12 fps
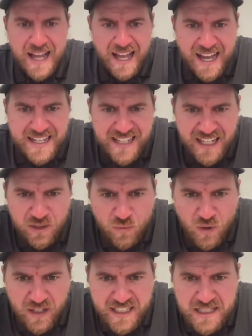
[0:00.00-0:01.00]
Has
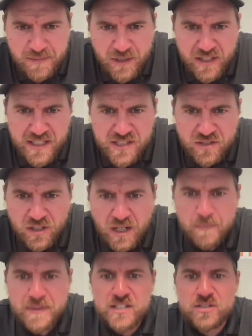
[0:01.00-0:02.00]
anyone experienced your
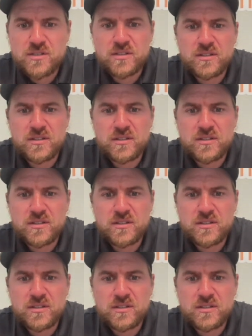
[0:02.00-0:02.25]
company's